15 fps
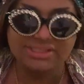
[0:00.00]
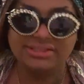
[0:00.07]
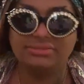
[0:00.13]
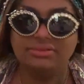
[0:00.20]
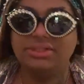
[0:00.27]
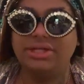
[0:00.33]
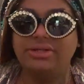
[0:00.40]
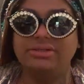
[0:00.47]

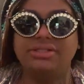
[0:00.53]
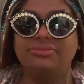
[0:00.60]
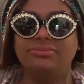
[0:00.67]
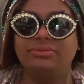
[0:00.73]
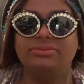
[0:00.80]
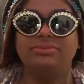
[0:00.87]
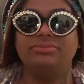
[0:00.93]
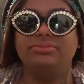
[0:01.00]
there's
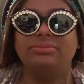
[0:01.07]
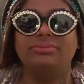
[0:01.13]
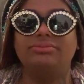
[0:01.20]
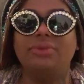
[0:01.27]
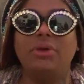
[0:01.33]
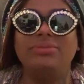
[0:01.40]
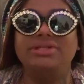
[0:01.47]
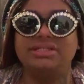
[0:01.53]

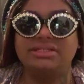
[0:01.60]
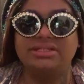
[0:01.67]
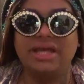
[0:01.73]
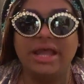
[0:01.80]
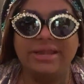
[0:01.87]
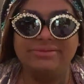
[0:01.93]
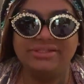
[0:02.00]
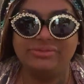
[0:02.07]
moments and
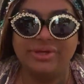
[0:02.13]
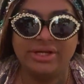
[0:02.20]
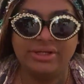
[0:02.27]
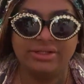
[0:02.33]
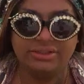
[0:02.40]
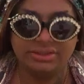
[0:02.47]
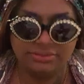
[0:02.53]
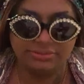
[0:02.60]
times where
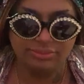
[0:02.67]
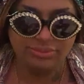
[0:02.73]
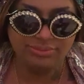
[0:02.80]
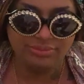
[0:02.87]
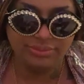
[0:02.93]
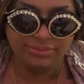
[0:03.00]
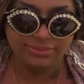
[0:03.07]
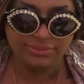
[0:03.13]

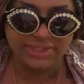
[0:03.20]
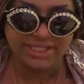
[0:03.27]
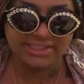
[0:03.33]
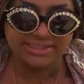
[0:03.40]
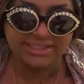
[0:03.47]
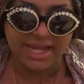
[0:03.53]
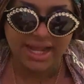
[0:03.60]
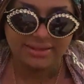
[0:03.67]
things
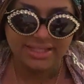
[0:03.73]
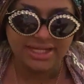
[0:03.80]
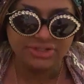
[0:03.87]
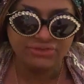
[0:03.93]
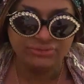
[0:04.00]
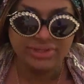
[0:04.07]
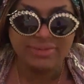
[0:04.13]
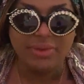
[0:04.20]
that they
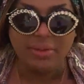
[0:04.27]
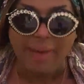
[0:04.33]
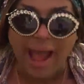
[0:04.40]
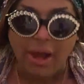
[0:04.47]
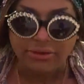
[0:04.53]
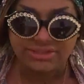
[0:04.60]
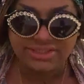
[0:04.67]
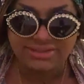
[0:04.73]
dream
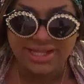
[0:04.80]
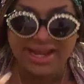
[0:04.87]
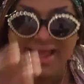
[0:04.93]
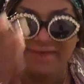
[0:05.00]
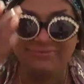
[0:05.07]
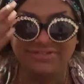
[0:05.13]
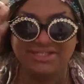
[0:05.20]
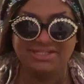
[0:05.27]
about, they
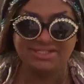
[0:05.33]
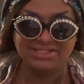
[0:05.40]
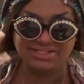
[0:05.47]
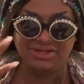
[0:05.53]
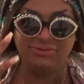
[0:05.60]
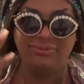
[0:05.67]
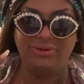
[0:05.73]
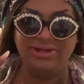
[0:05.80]
have to
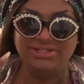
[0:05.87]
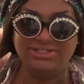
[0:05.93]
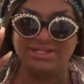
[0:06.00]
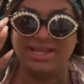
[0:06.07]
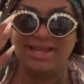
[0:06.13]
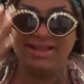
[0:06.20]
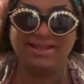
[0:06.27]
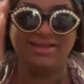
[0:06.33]
distinguish,
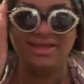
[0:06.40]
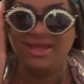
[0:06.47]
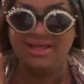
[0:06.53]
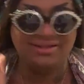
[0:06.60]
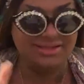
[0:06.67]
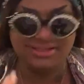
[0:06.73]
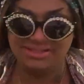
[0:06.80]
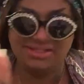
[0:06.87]
like,
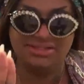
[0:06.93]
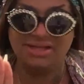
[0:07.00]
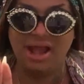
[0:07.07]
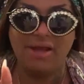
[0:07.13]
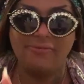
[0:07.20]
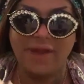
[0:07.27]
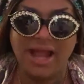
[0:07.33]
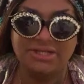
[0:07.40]
this is not
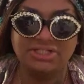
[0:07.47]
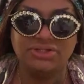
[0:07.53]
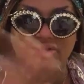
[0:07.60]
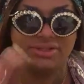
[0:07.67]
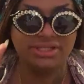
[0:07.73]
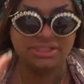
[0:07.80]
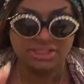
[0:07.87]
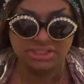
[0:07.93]
rational,
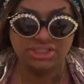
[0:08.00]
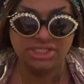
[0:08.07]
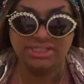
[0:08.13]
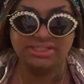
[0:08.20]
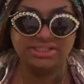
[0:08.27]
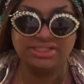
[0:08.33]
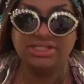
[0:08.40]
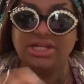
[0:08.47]
this is
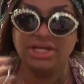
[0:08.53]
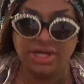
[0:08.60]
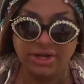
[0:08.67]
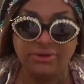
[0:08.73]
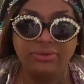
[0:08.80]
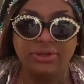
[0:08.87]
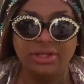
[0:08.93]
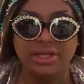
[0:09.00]
just, you know.
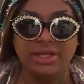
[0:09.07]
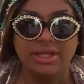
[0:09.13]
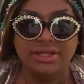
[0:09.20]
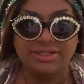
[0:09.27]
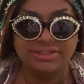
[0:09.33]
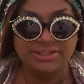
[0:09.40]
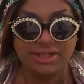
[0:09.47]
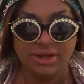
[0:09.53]

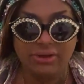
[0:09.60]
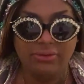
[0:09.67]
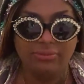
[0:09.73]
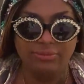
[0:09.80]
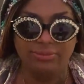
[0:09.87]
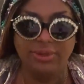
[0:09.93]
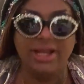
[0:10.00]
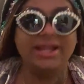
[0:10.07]
So,
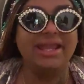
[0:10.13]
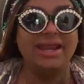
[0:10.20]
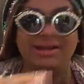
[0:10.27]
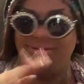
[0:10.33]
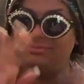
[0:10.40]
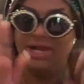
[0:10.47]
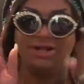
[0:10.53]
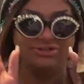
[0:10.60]
but again,
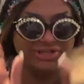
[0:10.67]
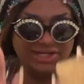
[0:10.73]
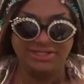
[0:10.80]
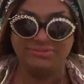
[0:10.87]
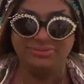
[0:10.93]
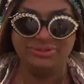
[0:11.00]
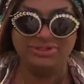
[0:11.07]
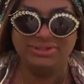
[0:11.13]
I'm not trying
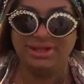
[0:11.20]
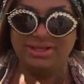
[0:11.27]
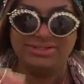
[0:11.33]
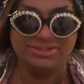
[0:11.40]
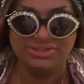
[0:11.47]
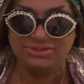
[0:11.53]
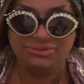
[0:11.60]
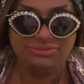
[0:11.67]
to
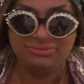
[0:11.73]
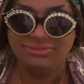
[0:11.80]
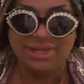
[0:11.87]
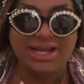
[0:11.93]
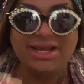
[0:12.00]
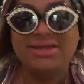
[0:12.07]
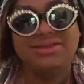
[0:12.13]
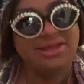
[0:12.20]
assume
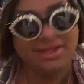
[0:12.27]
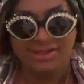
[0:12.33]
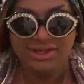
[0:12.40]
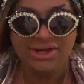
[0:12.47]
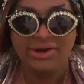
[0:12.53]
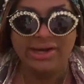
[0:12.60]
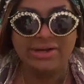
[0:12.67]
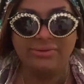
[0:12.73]
anything, you
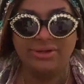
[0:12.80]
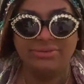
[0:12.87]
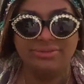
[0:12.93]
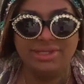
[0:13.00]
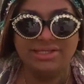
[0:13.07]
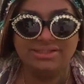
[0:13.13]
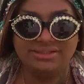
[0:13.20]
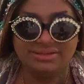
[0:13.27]
know. I don't want to be
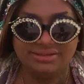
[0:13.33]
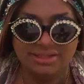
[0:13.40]
as